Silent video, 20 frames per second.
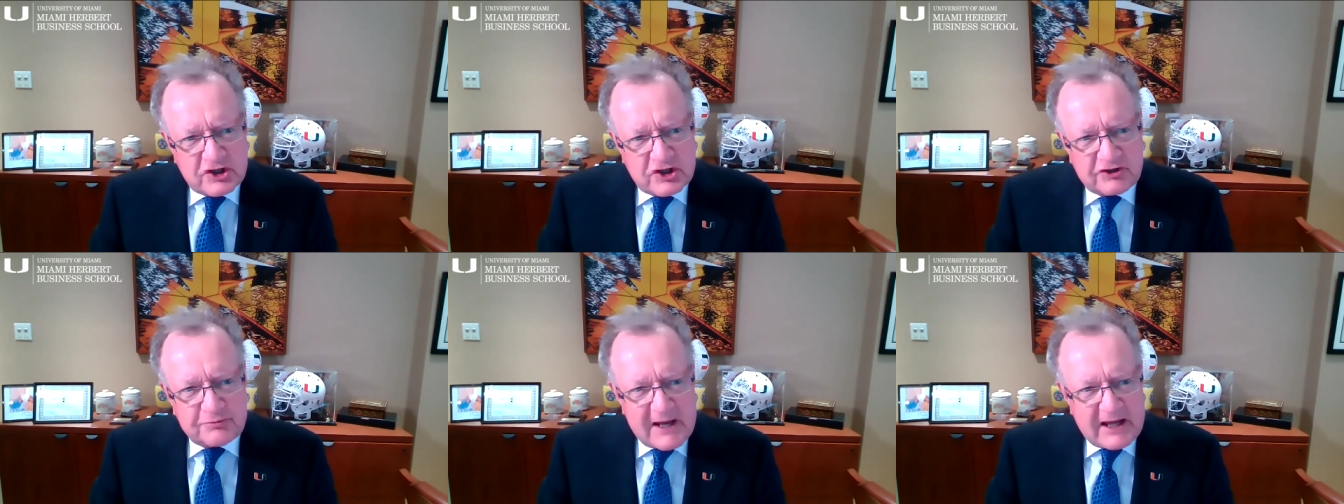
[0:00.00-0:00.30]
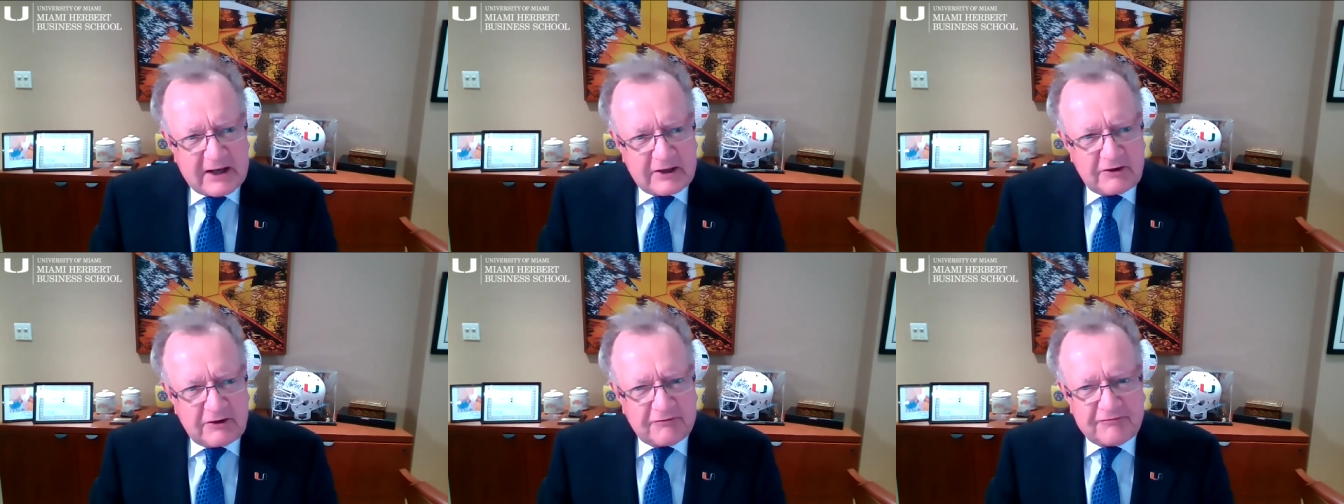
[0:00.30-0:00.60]
its
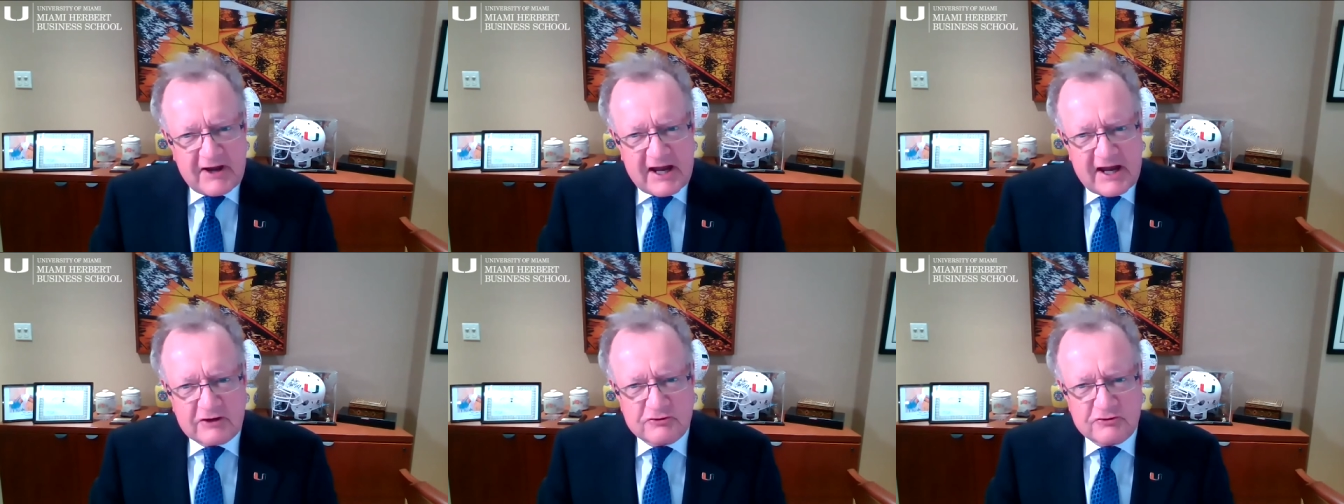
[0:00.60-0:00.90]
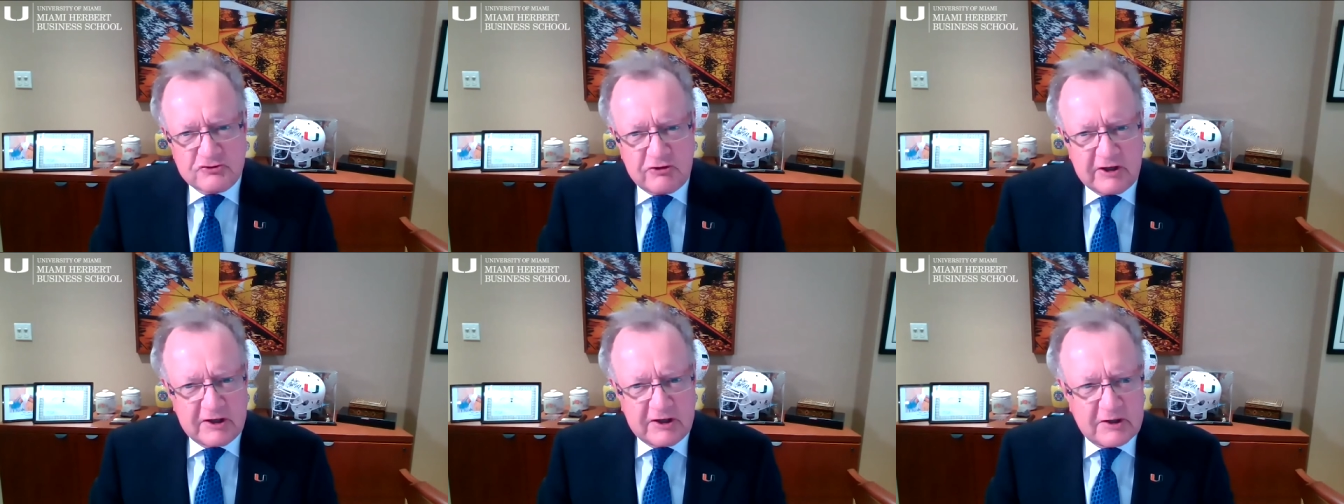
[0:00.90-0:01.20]

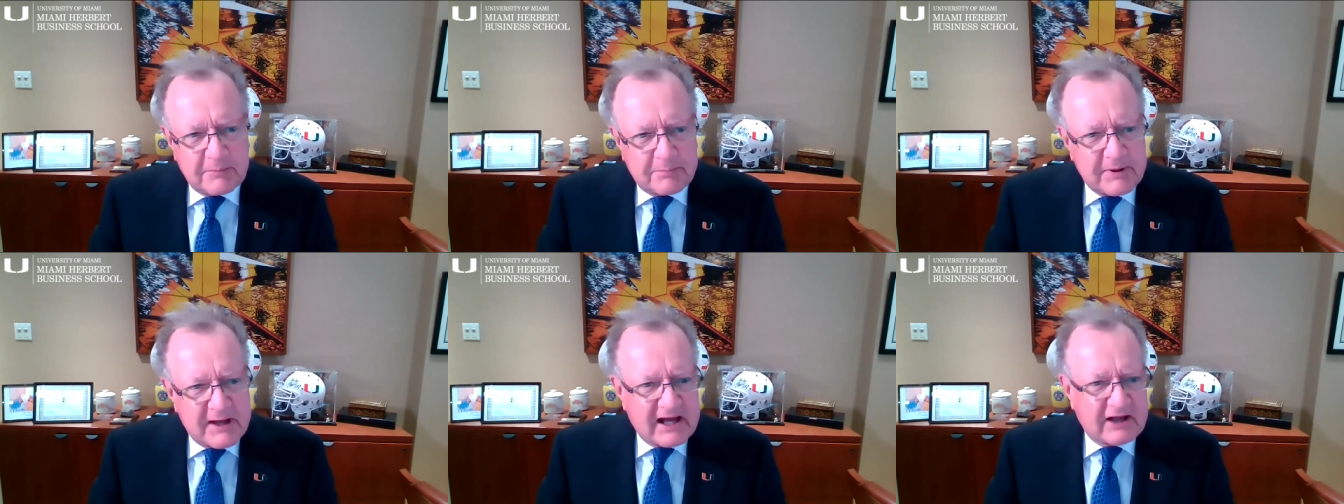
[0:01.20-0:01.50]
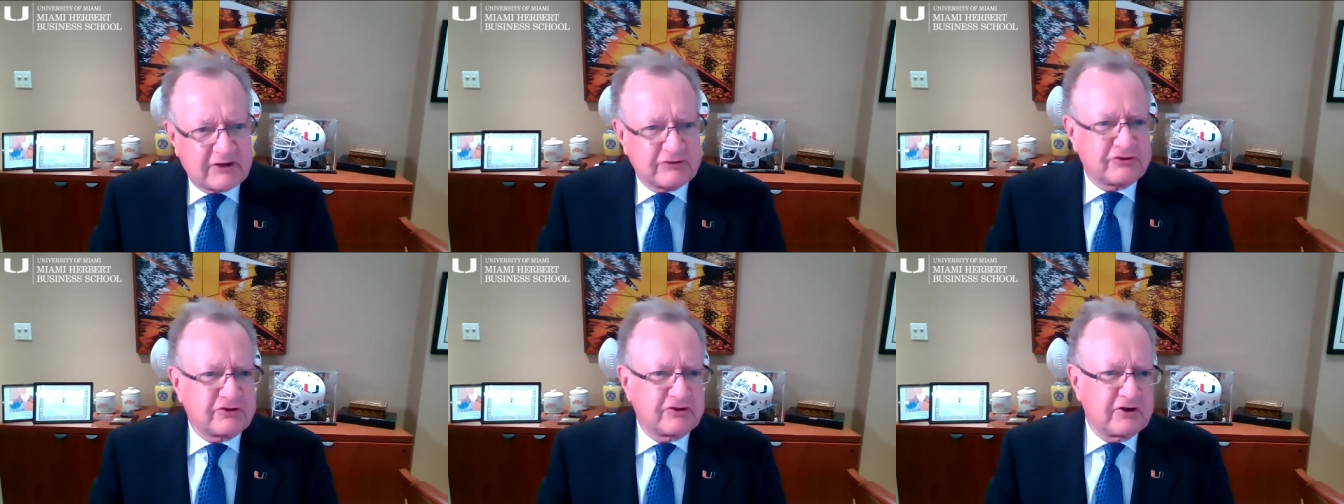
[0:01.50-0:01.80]
manufacturing
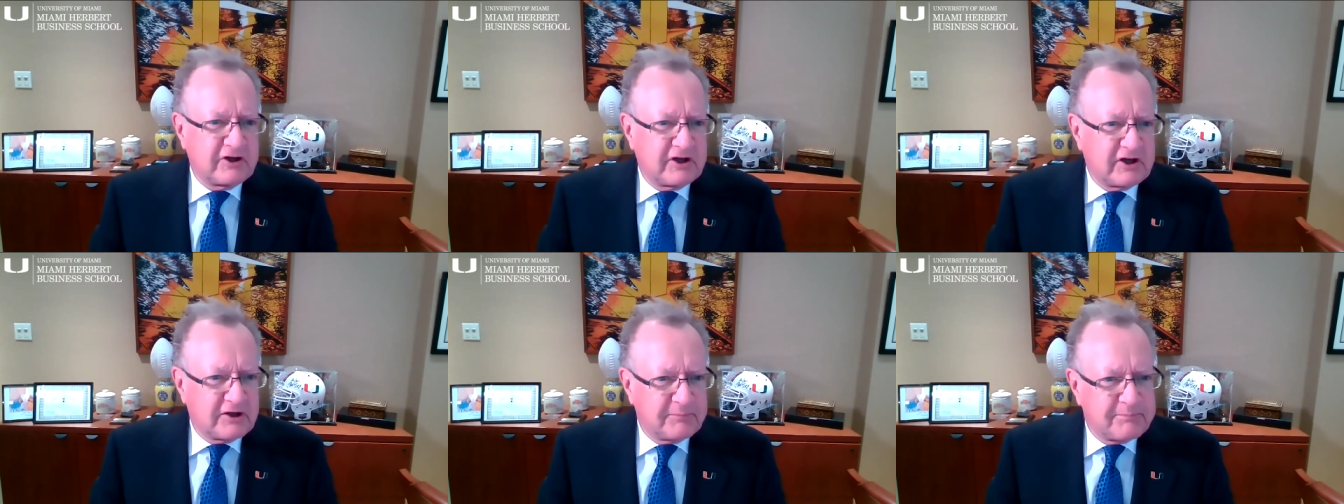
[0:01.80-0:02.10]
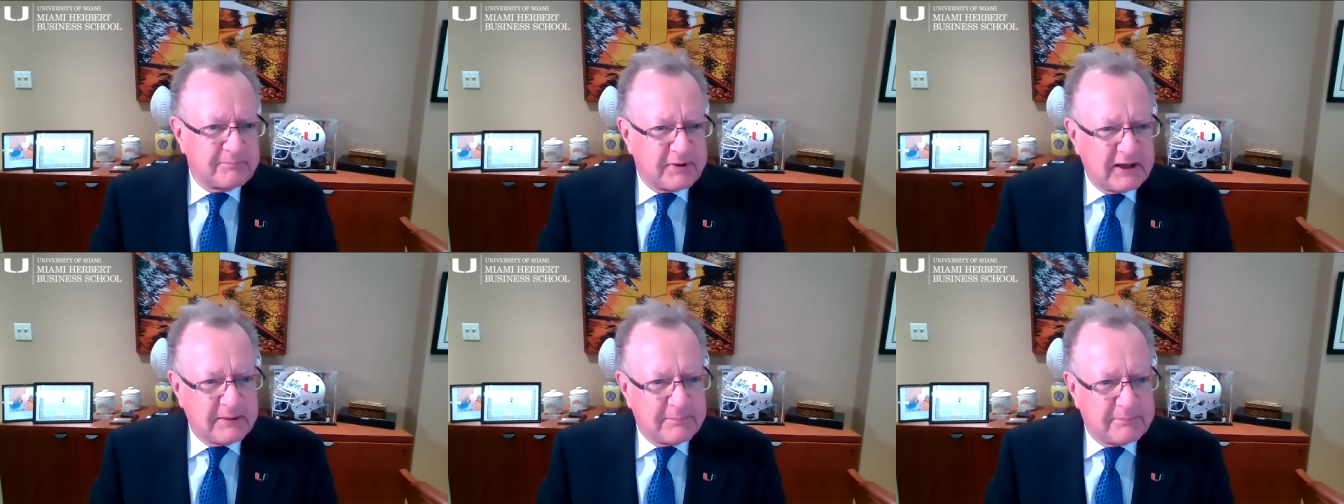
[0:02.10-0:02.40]
capacity and
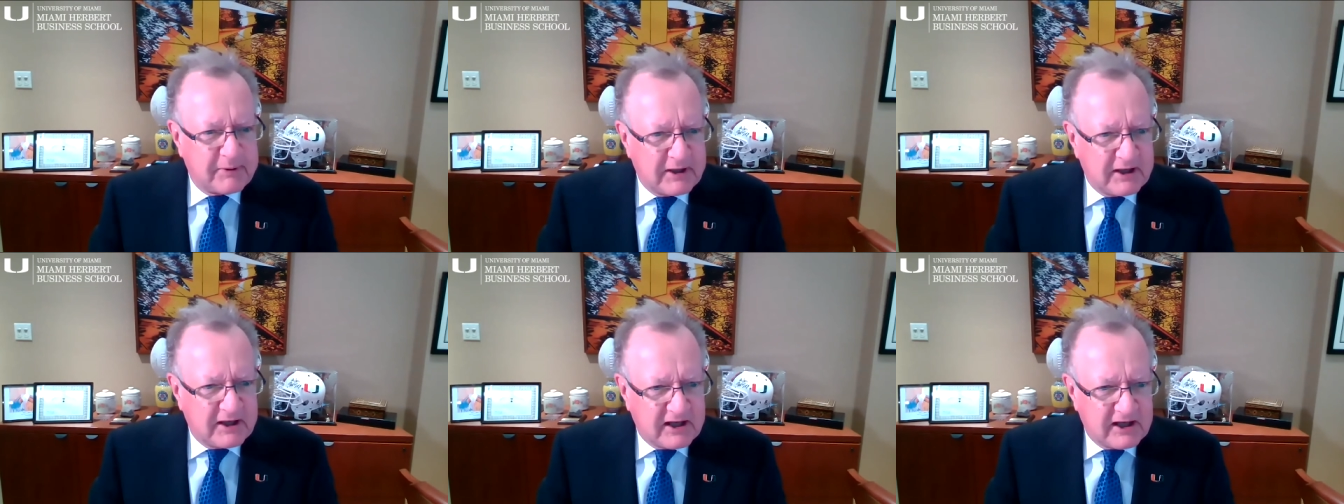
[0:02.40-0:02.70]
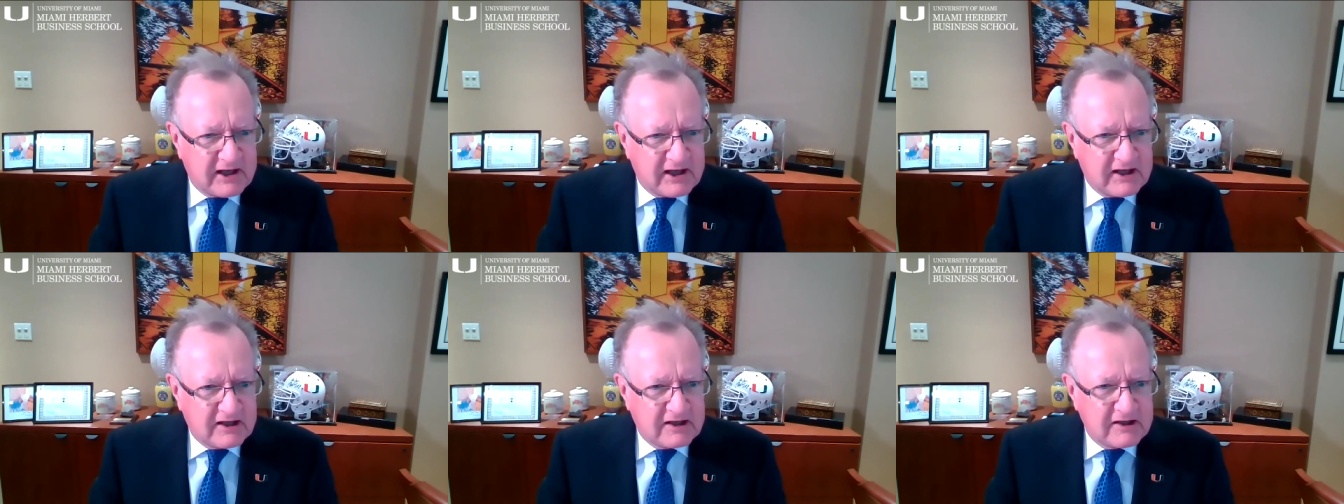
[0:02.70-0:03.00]

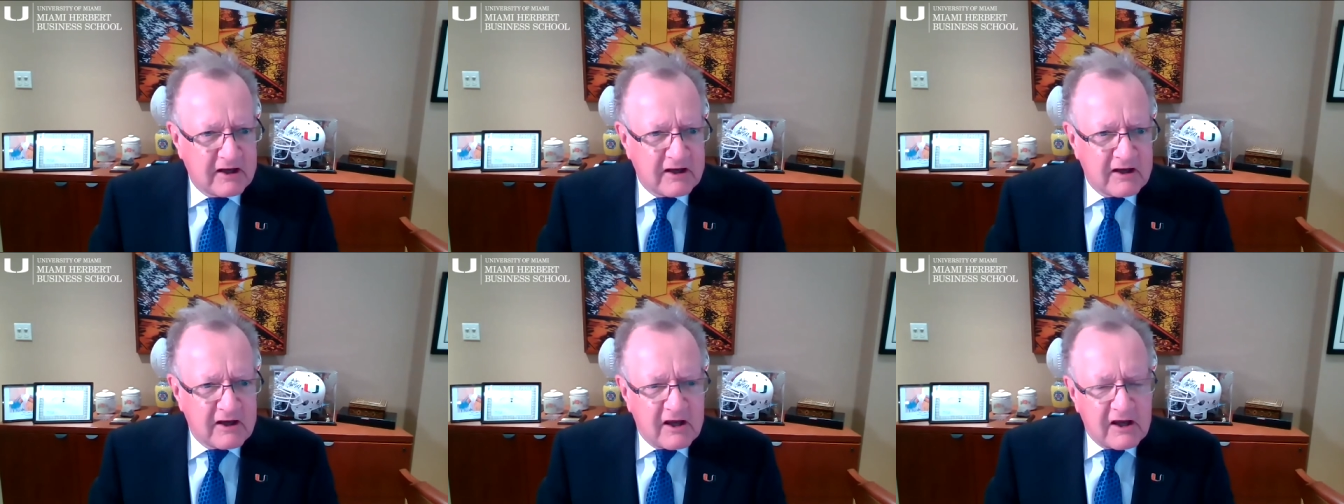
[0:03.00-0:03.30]
PPE